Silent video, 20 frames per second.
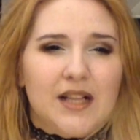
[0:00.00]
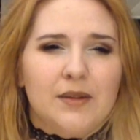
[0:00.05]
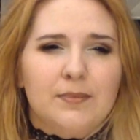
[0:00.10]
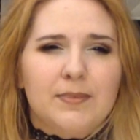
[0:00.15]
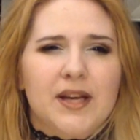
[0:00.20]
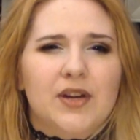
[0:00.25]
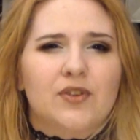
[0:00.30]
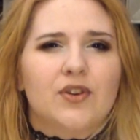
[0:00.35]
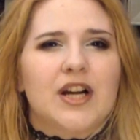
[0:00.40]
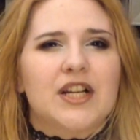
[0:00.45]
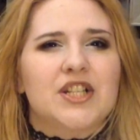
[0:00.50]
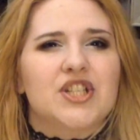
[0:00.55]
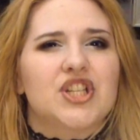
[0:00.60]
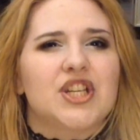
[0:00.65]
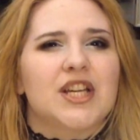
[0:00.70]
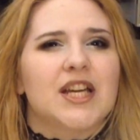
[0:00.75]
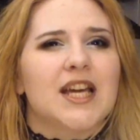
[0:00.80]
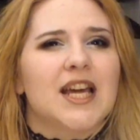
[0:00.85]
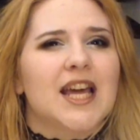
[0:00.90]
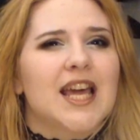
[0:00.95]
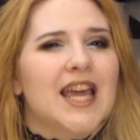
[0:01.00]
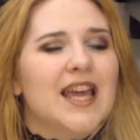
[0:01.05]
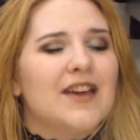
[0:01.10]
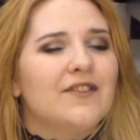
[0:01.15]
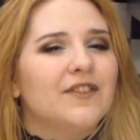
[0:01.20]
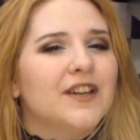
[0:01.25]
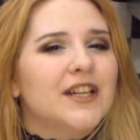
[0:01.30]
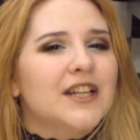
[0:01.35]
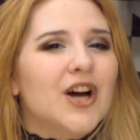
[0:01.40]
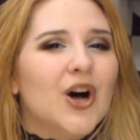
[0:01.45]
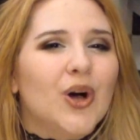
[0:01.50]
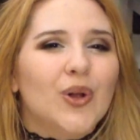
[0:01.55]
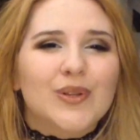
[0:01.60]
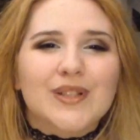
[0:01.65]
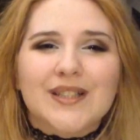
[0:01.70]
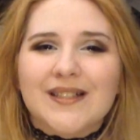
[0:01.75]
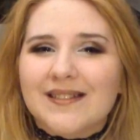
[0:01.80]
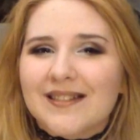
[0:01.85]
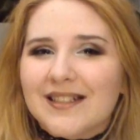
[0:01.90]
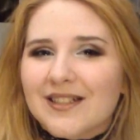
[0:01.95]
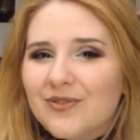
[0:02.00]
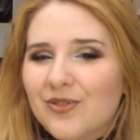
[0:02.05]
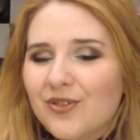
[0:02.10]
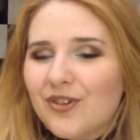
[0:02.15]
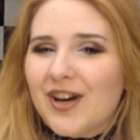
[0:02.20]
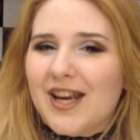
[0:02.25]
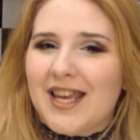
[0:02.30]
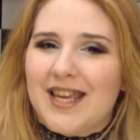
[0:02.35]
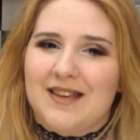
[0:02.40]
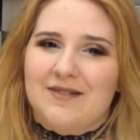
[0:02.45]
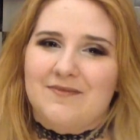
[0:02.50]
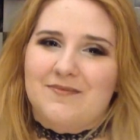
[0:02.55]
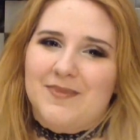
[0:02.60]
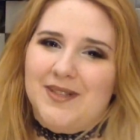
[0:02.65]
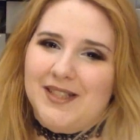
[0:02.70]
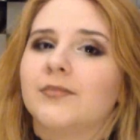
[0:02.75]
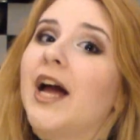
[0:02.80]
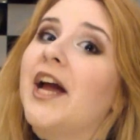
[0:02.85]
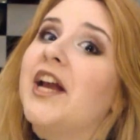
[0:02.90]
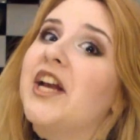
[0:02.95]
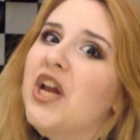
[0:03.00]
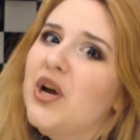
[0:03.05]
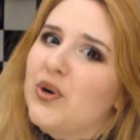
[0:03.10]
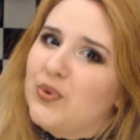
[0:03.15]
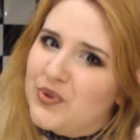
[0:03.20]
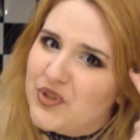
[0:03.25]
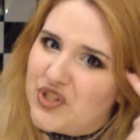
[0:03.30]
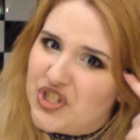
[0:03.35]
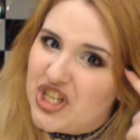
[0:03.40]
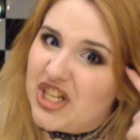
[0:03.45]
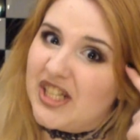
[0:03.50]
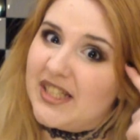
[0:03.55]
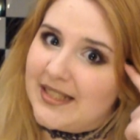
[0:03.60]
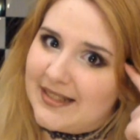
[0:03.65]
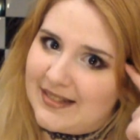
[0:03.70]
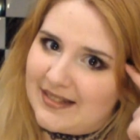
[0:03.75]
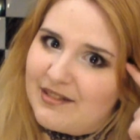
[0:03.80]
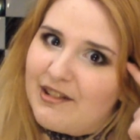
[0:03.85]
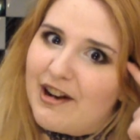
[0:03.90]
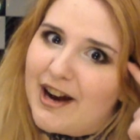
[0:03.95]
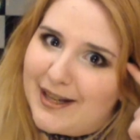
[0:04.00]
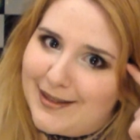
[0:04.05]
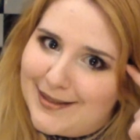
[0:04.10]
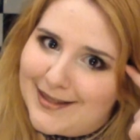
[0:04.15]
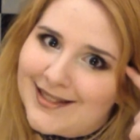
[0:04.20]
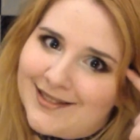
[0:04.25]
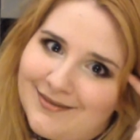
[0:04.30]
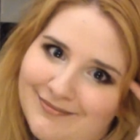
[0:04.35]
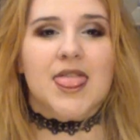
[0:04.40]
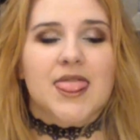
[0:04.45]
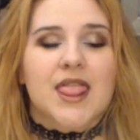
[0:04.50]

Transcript: be crunchy, even holding the cream. I know, genius, right?